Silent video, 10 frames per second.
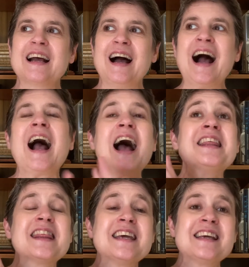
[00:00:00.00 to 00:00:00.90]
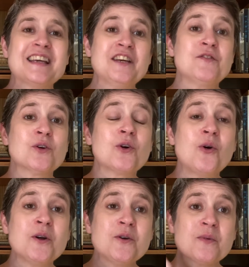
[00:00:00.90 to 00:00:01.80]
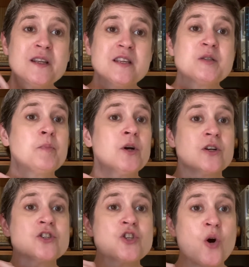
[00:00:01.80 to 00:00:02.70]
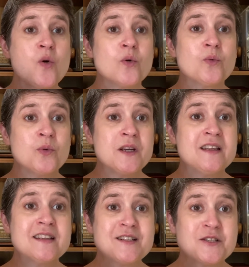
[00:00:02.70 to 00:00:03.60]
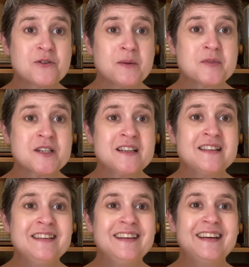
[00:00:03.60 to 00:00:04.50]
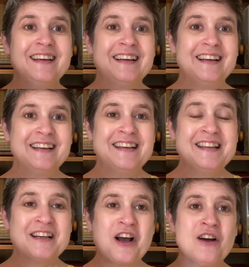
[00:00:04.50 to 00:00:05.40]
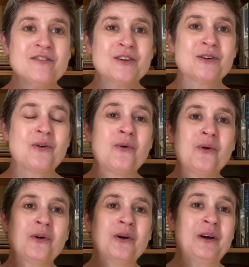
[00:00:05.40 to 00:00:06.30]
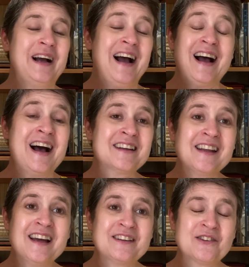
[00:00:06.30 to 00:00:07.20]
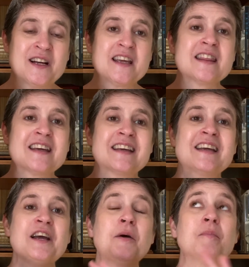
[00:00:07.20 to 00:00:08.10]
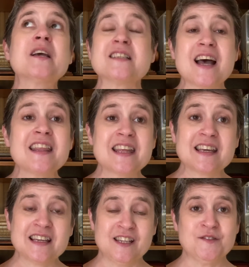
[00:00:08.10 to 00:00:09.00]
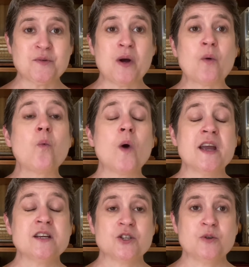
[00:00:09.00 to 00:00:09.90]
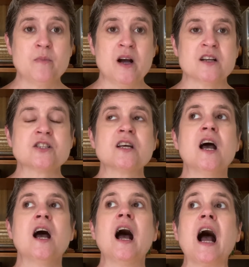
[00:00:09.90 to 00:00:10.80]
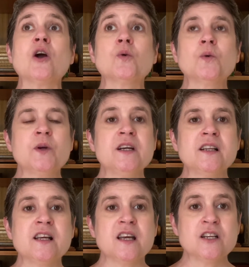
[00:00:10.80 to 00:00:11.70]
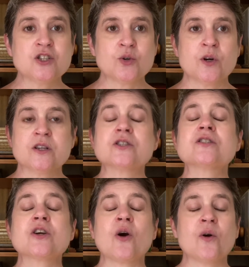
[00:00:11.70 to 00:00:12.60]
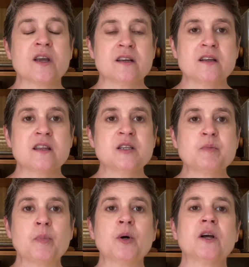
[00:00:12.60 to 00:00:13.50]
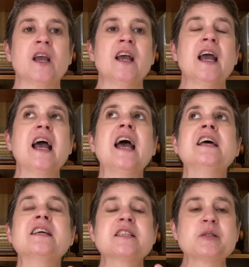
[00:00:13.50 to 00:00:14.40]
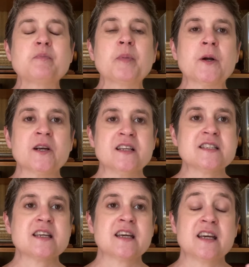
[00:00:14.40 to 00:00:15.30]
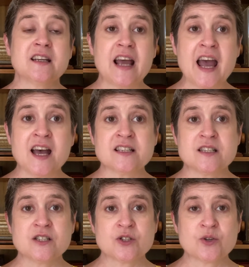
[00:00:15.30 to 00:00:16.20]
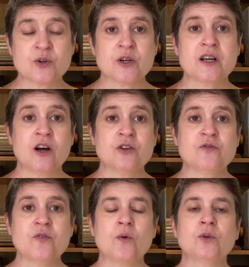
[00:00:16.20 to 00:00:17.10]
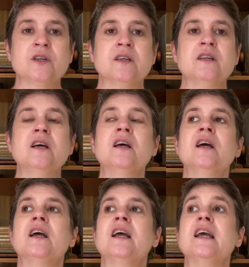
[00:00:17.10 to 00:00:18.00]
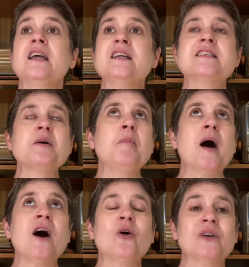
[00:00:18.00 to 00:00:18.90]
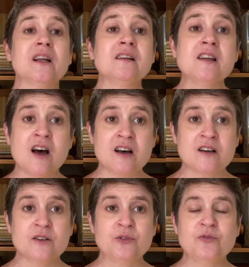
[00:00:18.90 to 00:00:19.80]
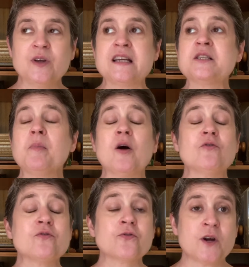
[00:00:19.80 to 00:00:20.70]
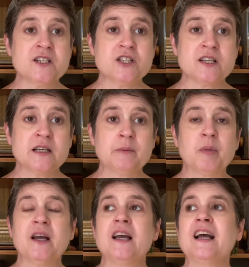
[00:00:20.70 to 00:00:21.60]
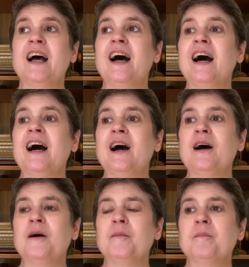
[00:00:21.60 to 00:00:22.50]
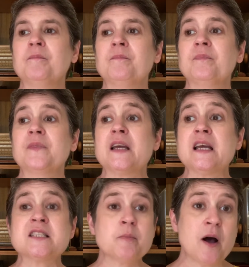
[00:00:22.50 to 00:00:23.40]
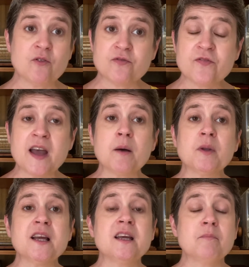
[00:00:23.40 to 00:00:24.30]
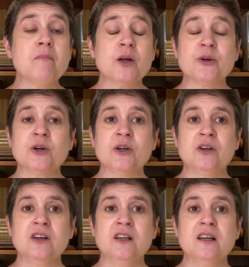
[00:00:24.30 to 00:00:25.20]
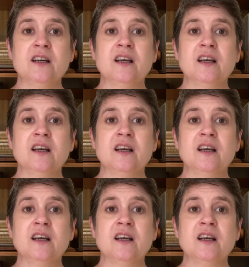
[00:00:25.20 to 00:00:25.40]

I, I think if you're going to read this book, don't read the description in the cover or online or anything, because I think it gives away way too much. I really enjoyed just going into this book and experiencing it as the story unfolded. It's about love, it's about friendship, um, it's about family and motherhood,